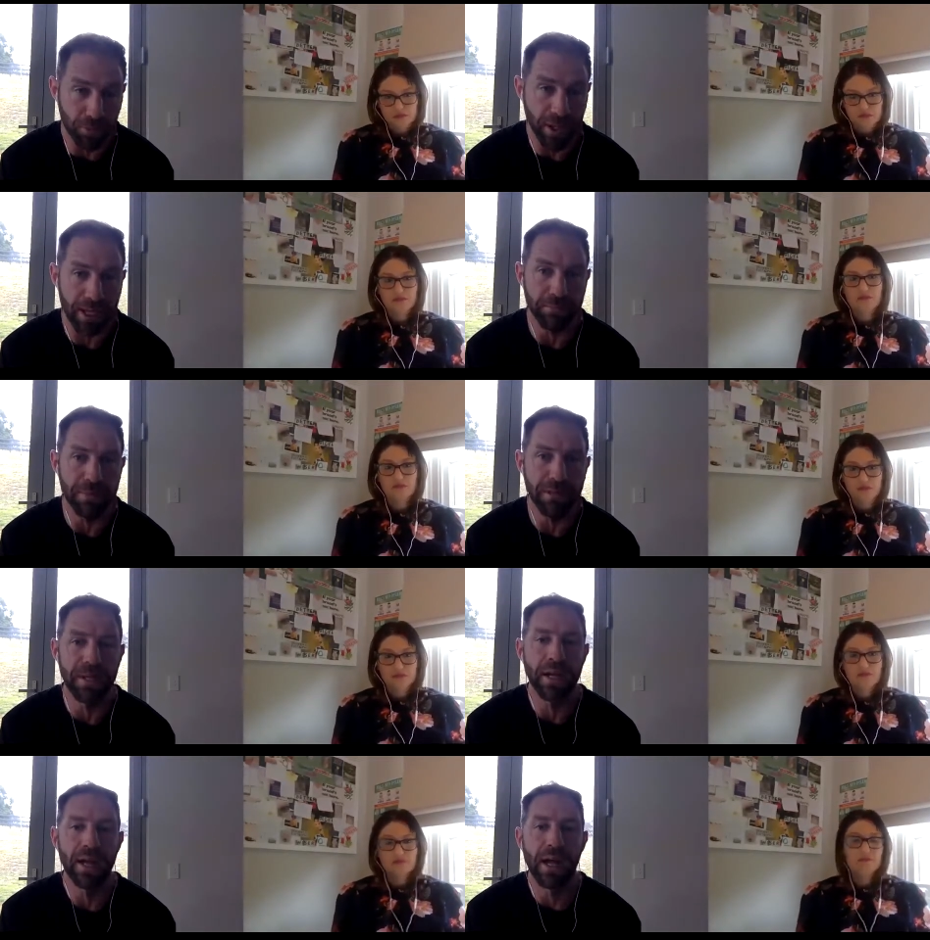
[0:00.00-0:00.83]
Speaker 1: game.
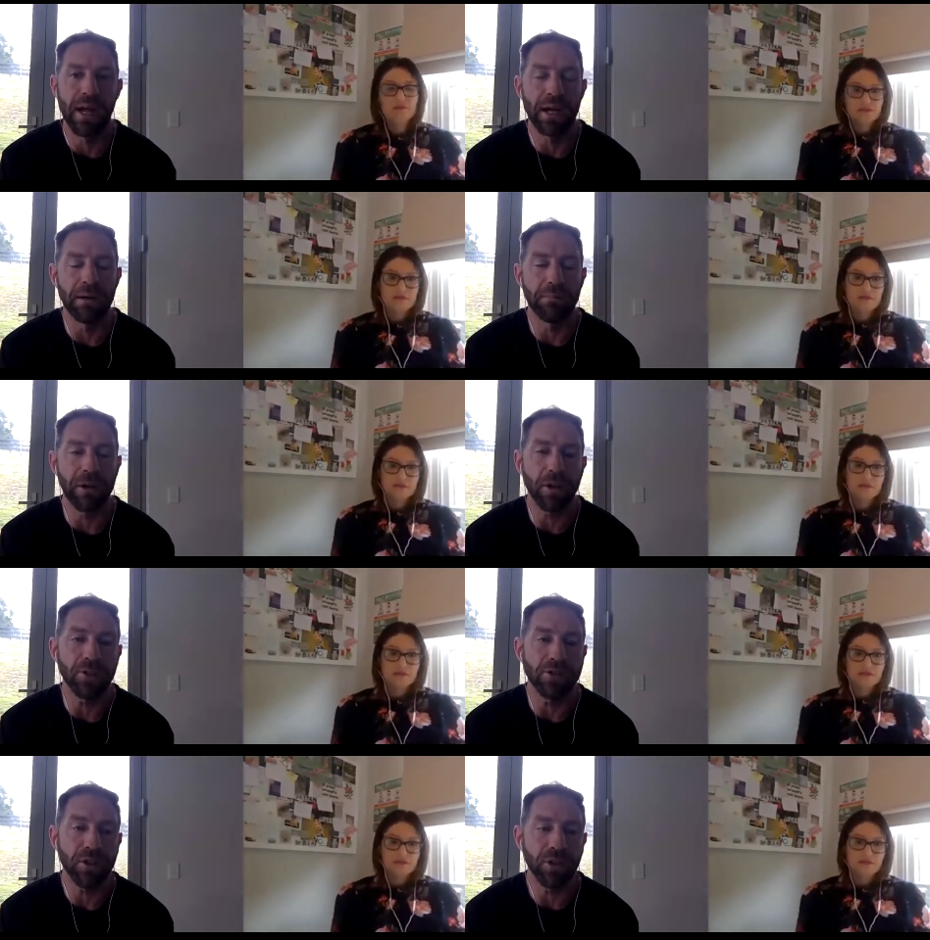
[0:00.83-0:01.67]
Um, but I
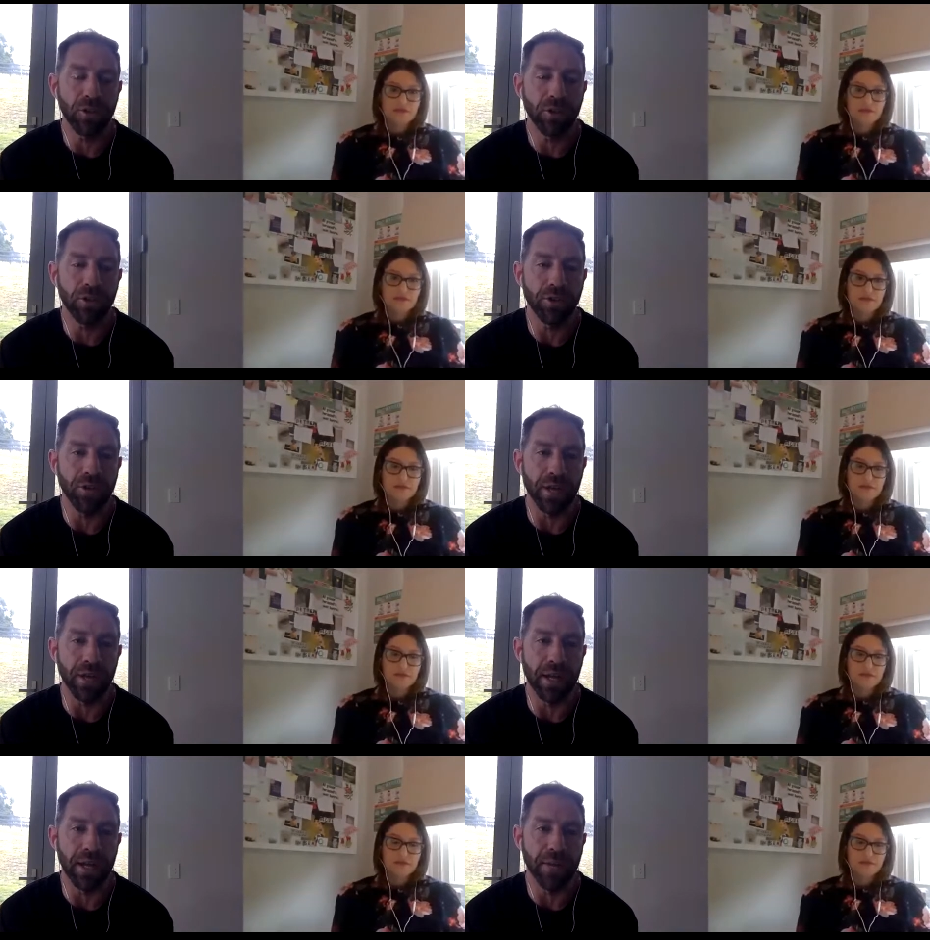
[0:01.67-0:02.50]
also used it
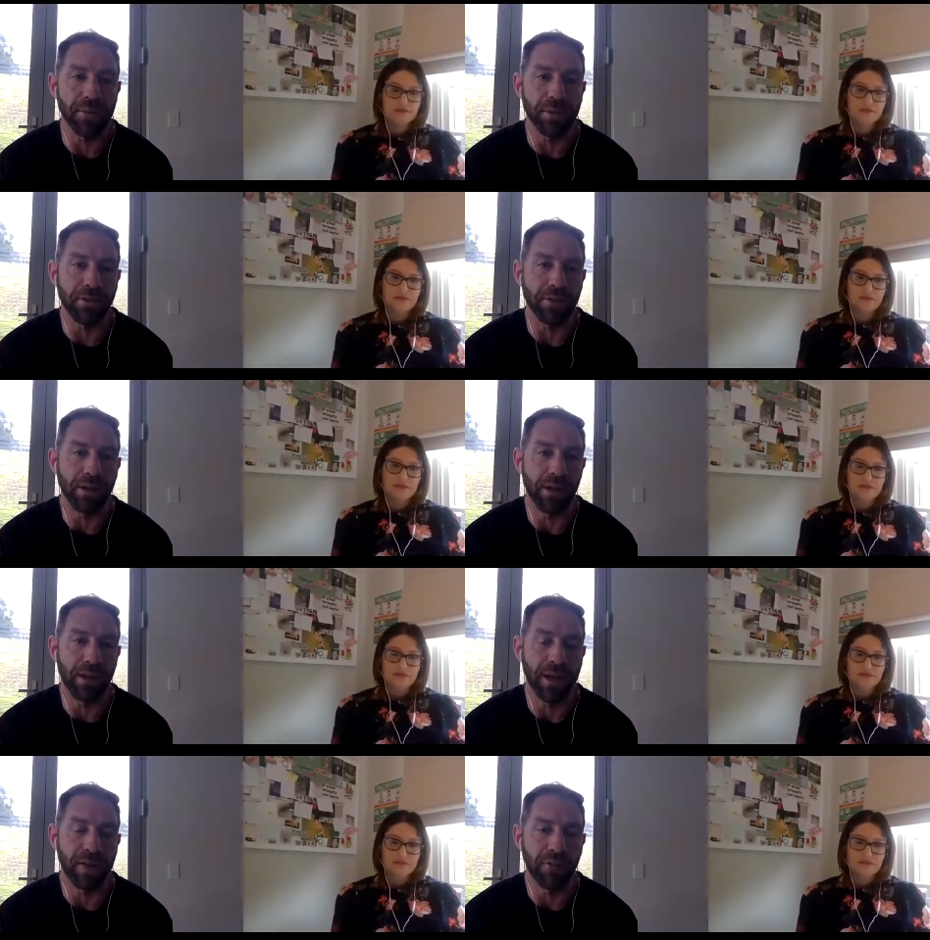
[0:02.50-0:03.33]
as a bit of a,
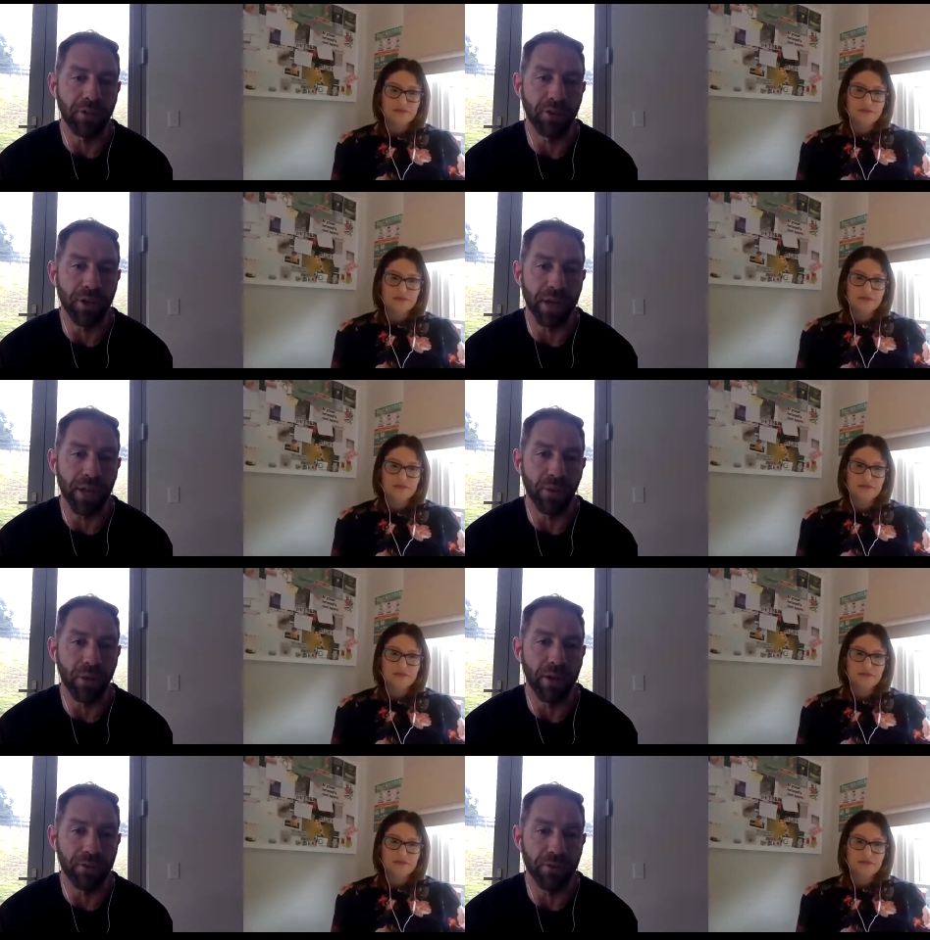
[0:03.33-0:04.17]
an avenue to get
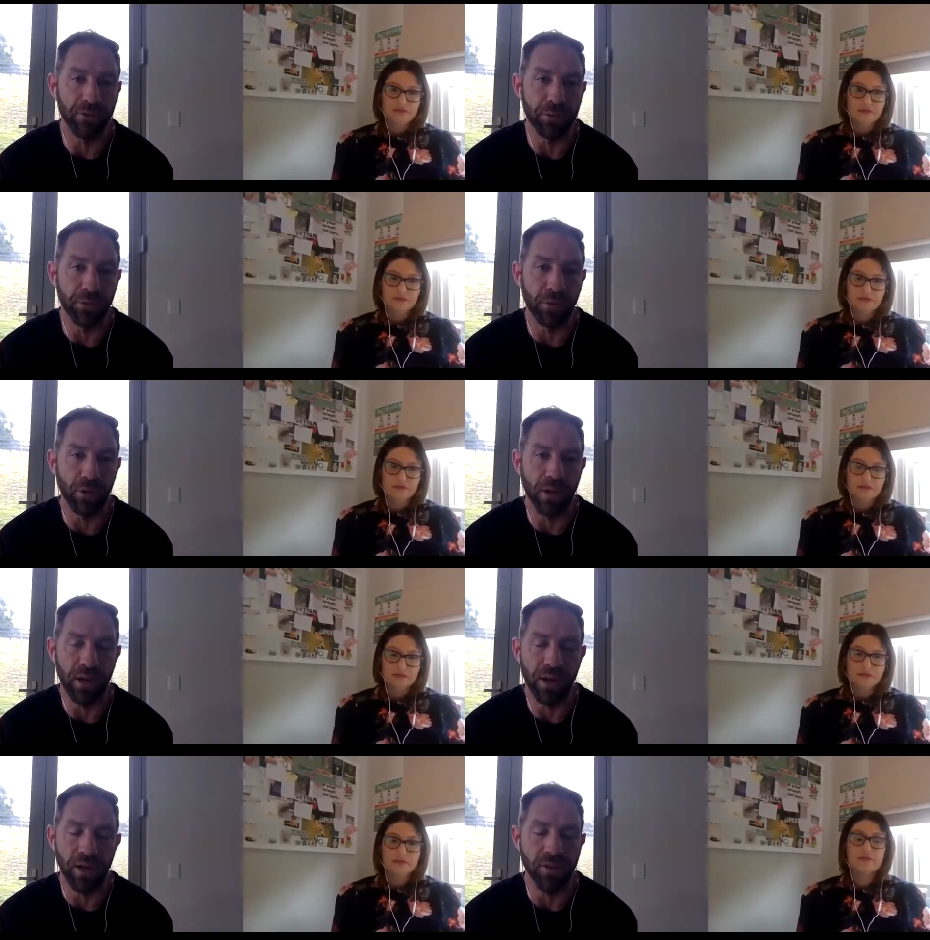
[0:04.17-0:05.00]
away from
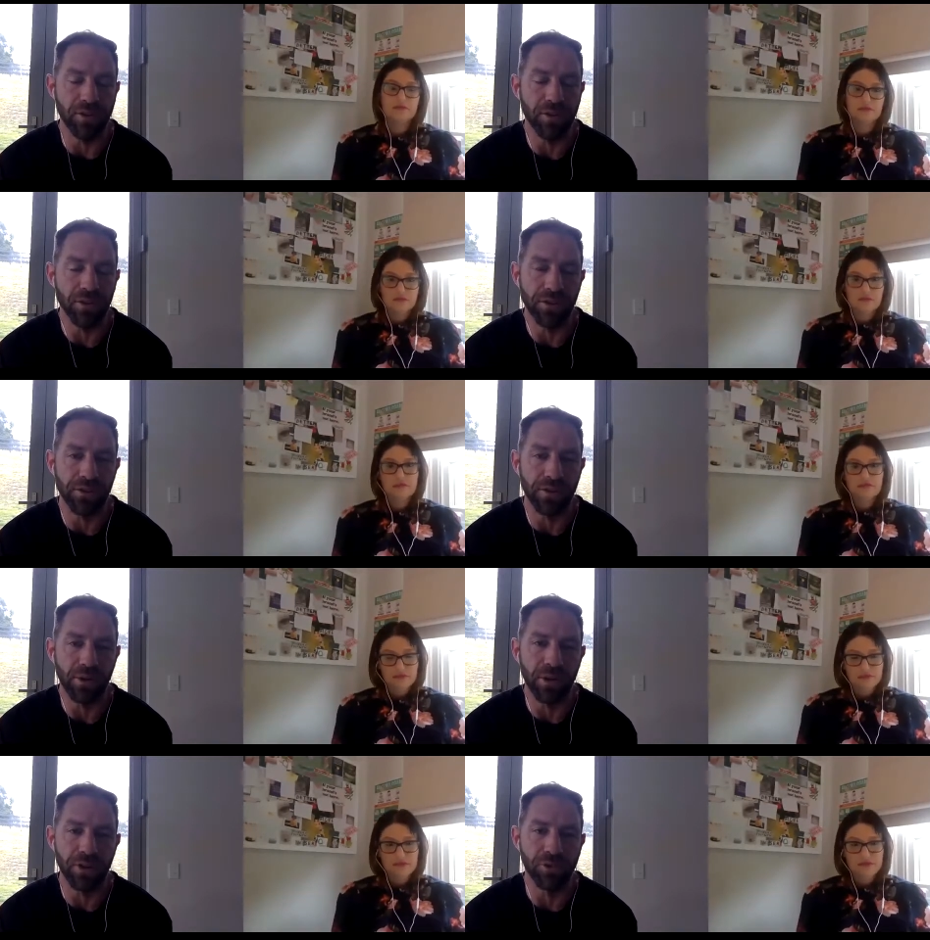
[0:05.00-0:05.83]
football. I, I, used to just
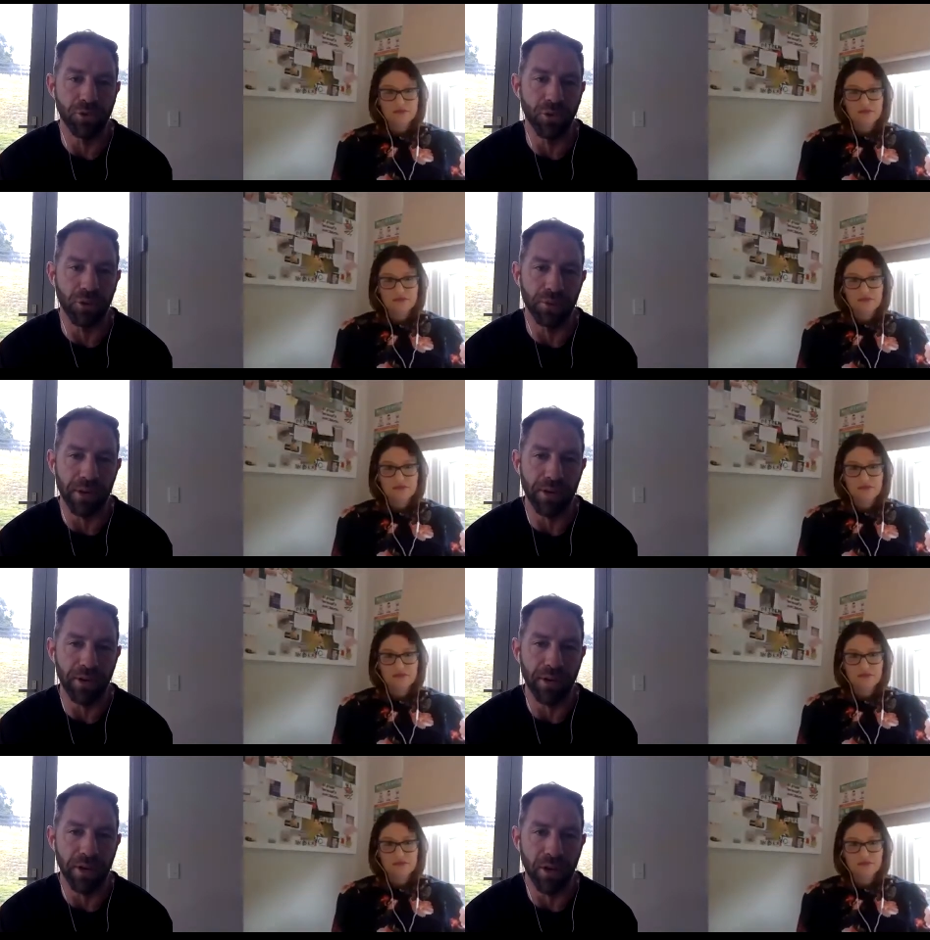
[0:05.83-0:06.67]
always draw and muck
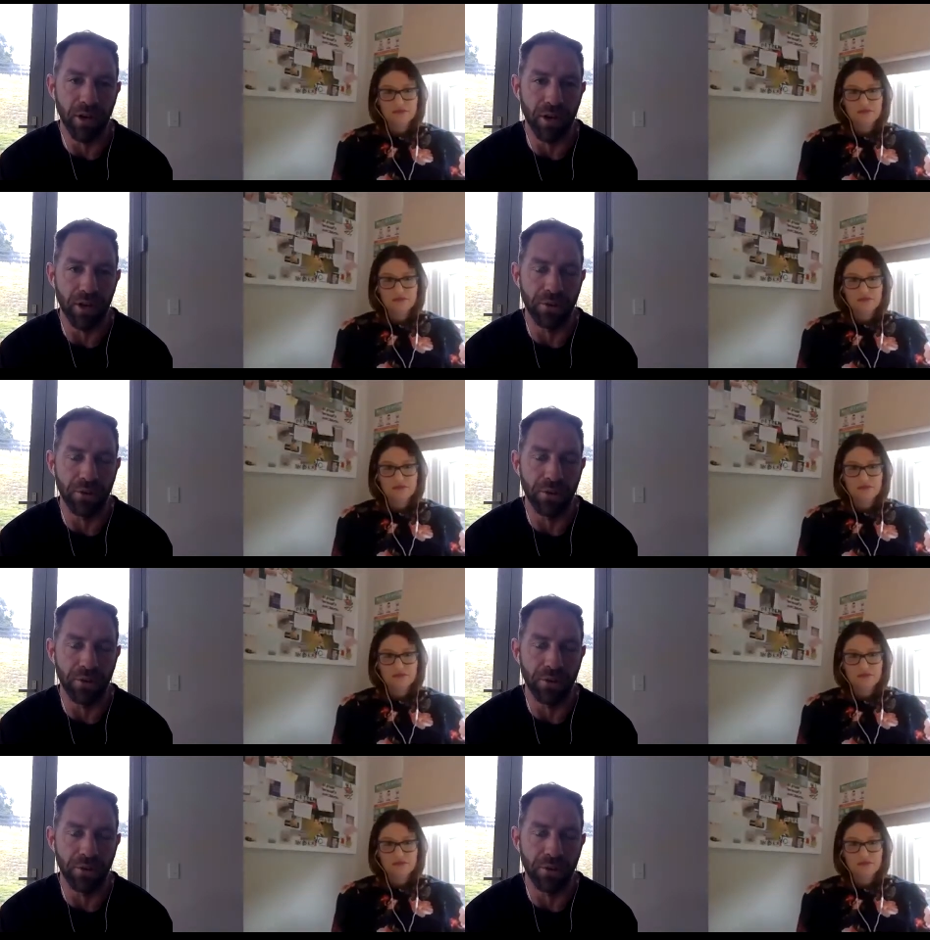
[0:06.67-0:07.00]
around at home. You